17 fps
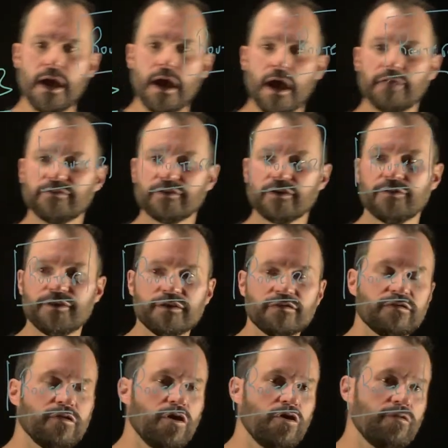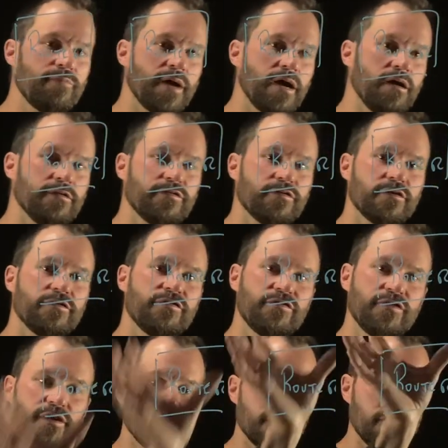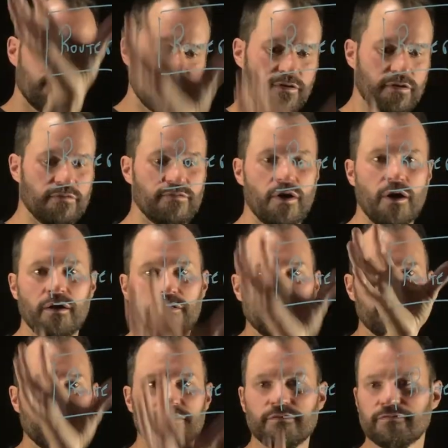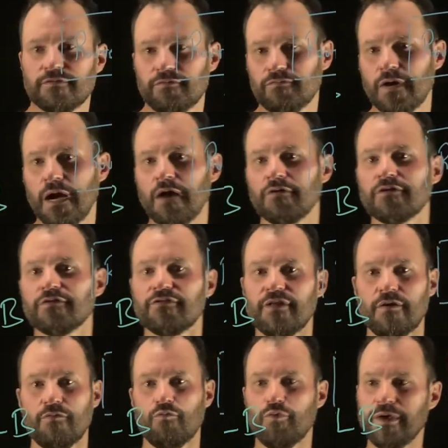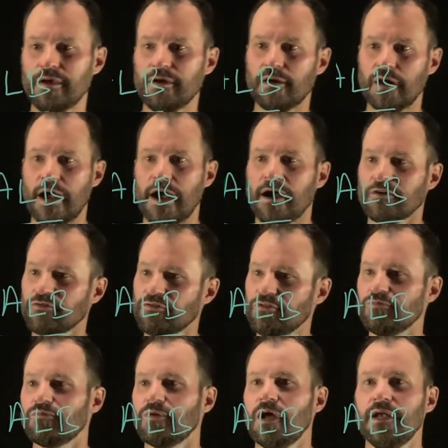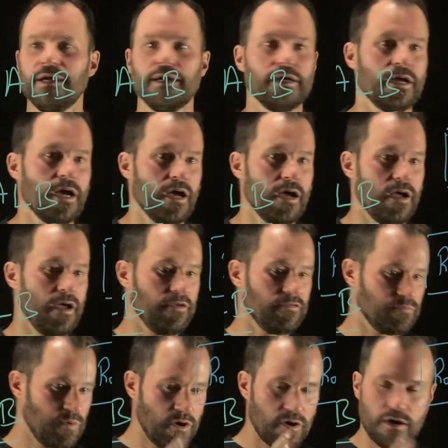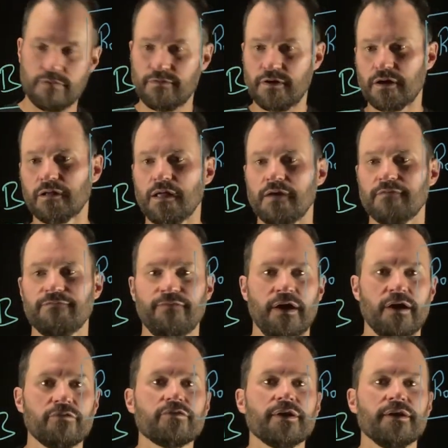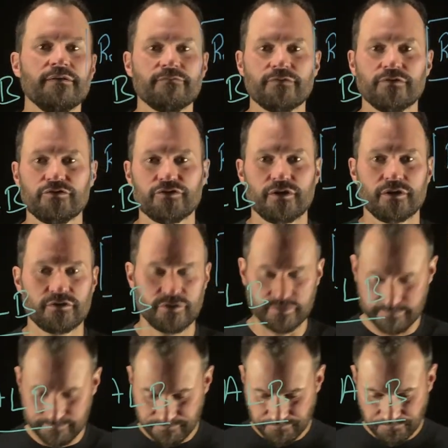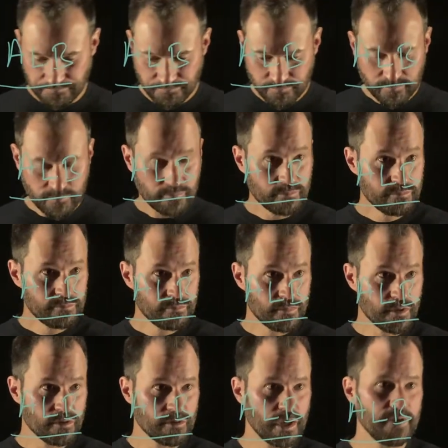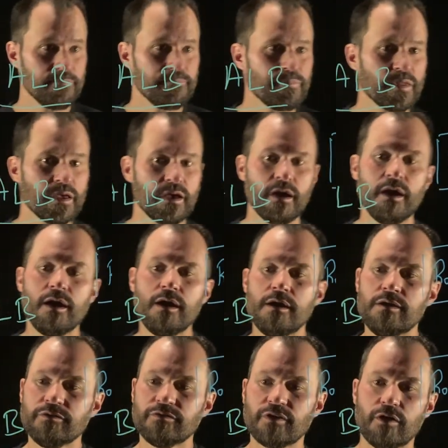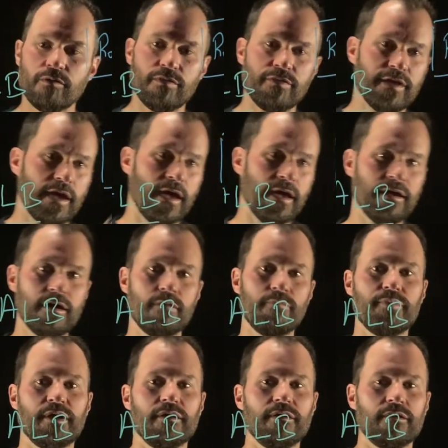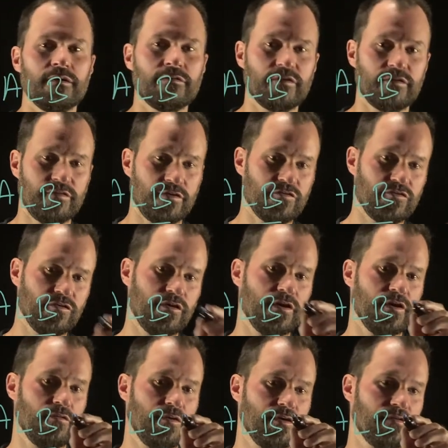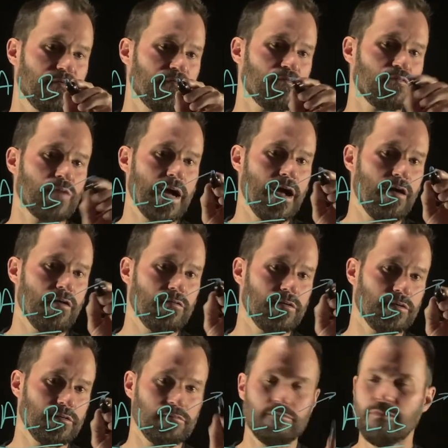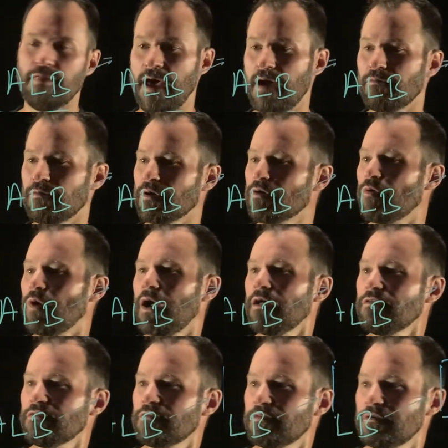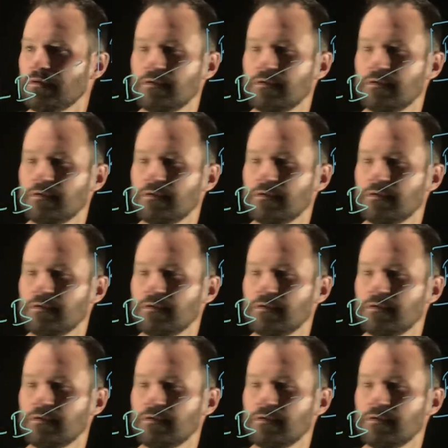And so this load balancer is sitting in front of all of the different routers that we are actually running as part of our Cloud Foundry infrastructure. Okay, so the ALB is essentially going to route that request